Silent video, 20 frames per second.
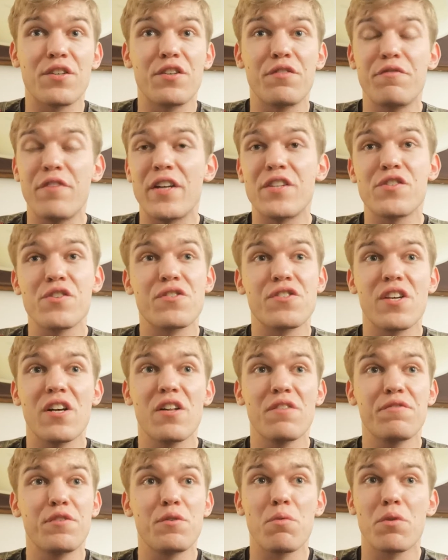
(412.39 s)
defend
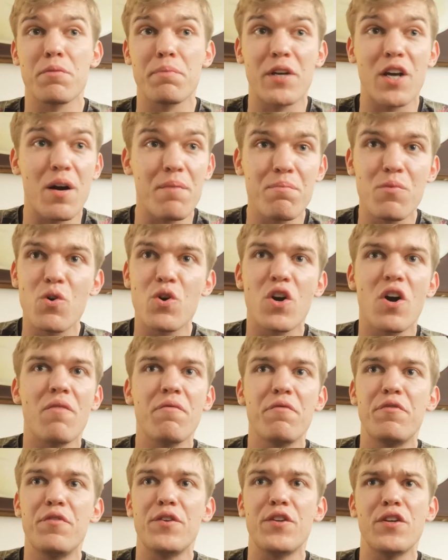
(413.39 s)
yourself, you want to become more
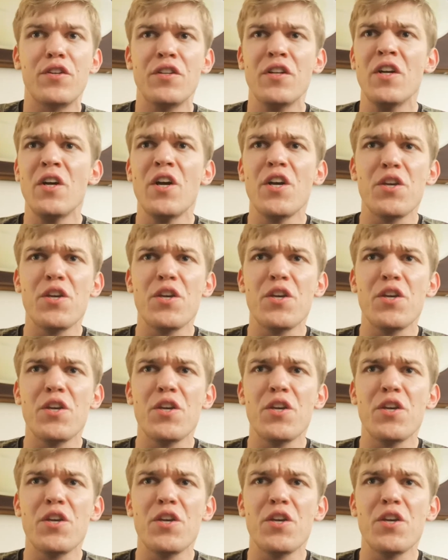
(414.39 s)
confident,